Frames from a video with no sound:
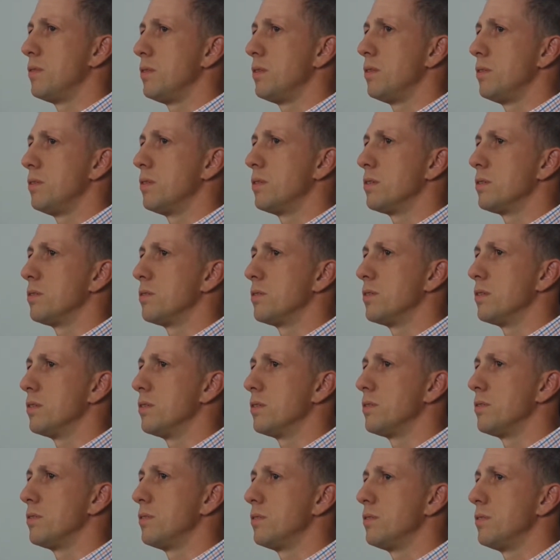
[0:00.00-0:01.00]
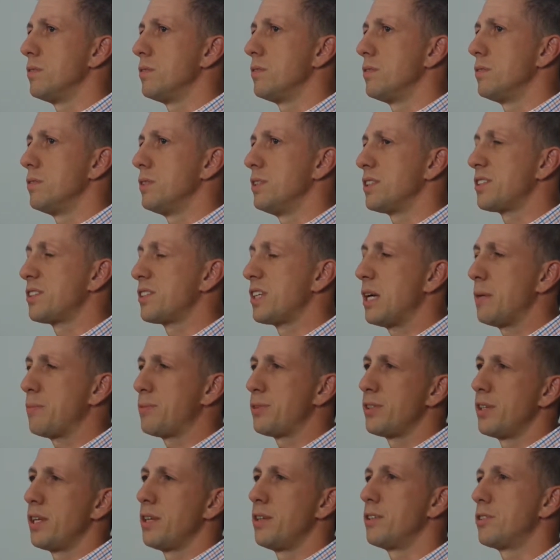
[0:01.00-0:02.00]
the
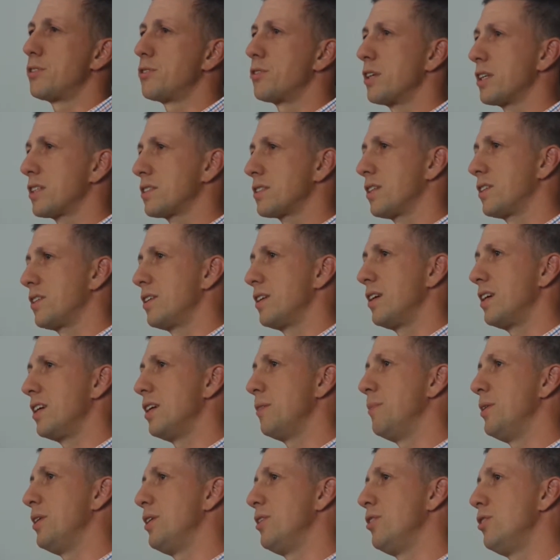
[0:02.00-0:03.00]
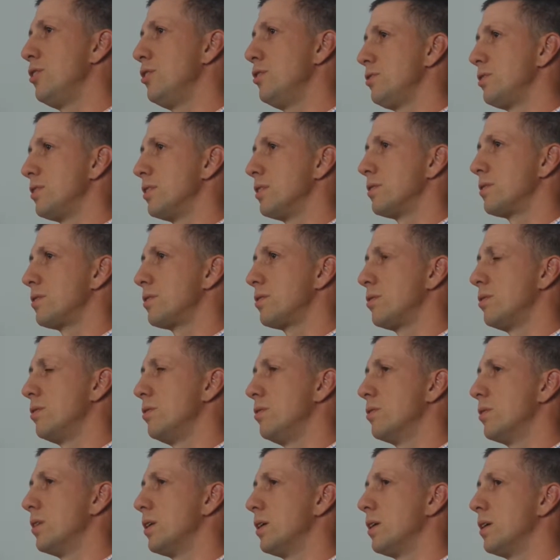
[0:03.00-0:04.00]
deception and the tricks that the enemy uses
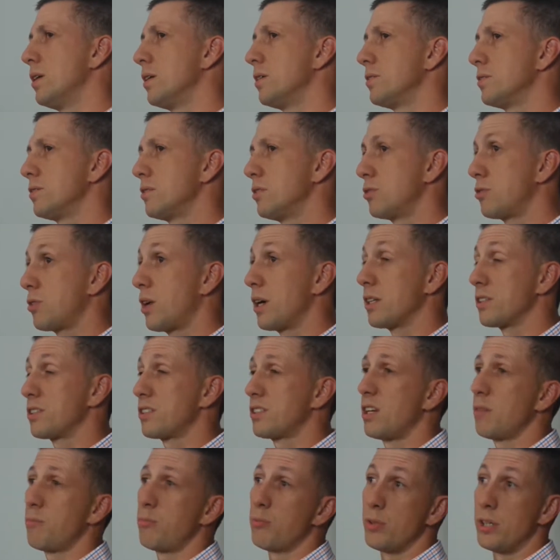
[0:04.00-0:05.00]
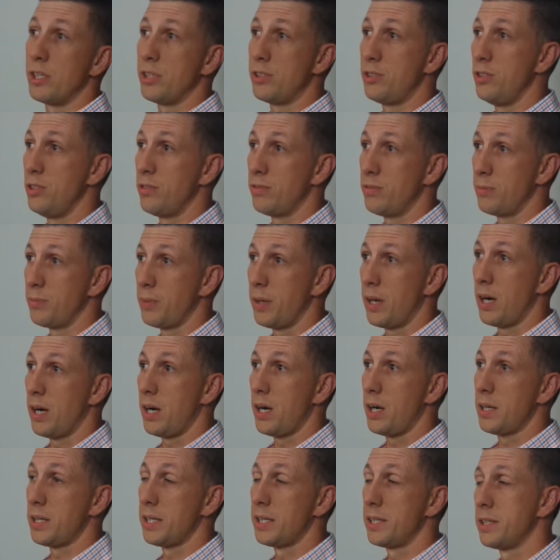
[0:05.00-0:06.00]
to try to separate you from
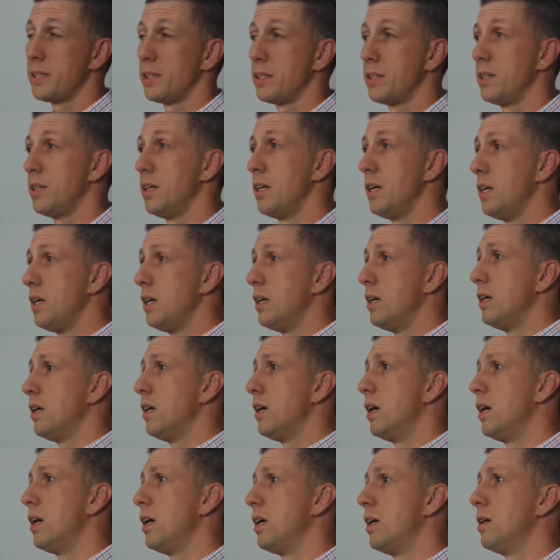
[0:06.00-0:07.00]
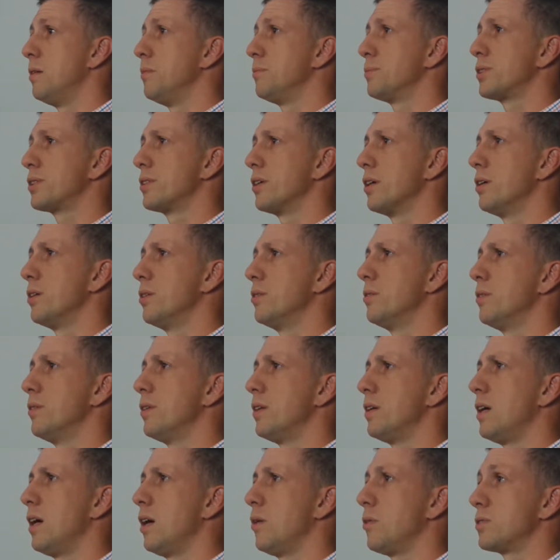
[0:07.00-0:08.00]
God. So
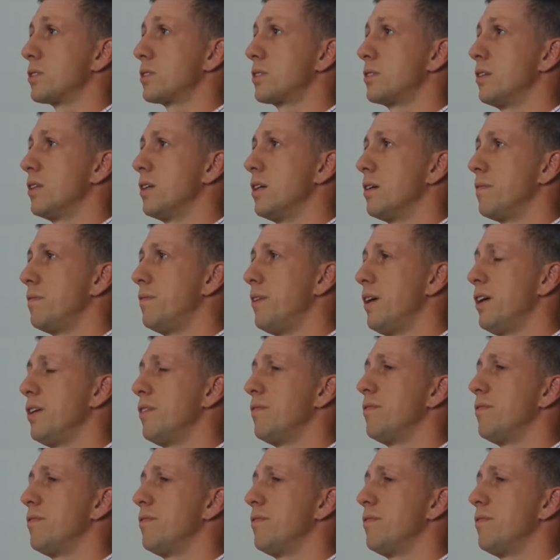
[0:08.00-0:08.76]
I was left very